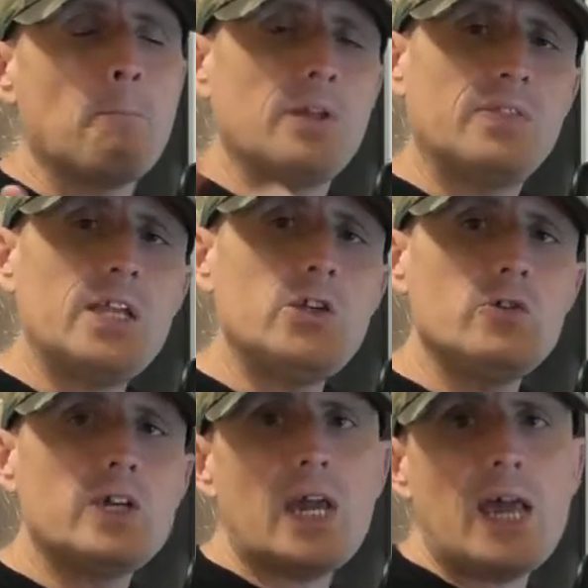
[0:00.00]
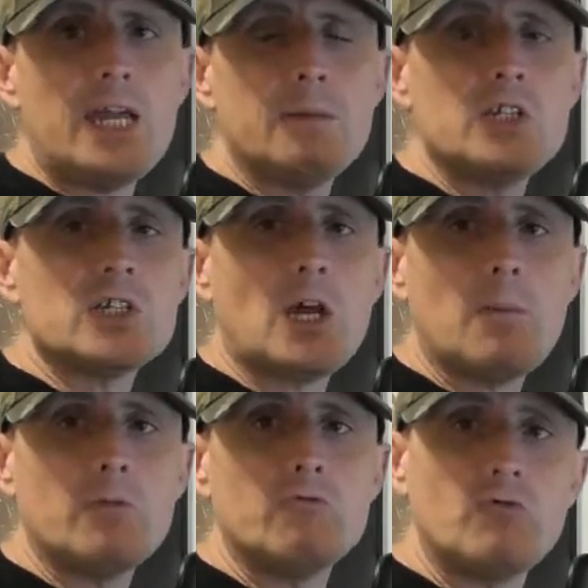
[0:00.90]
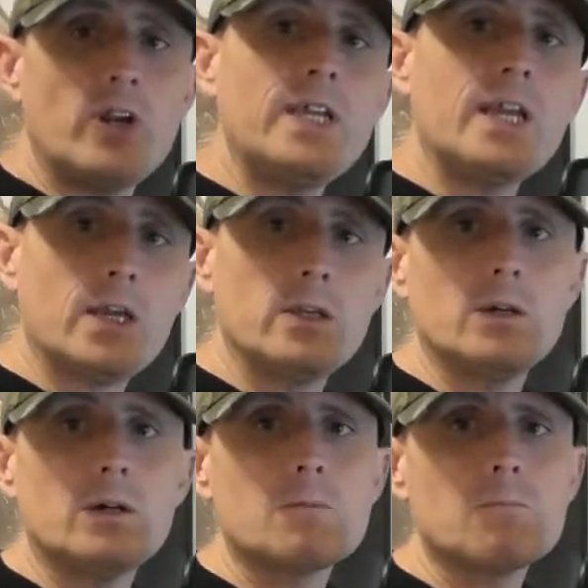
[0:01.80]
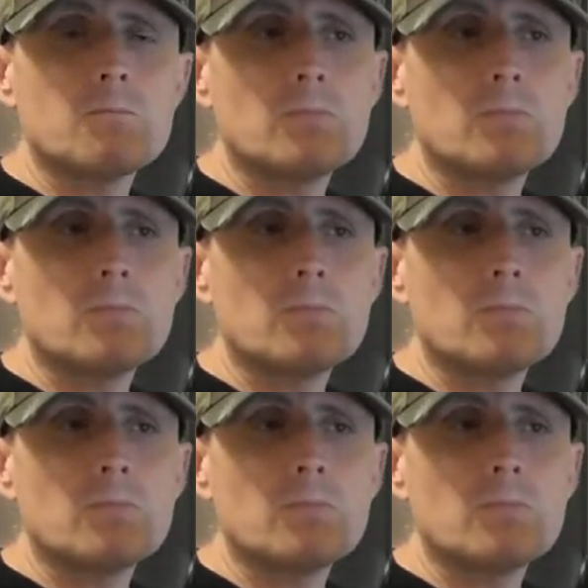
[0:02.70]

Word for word: But then you get enemies coming running at you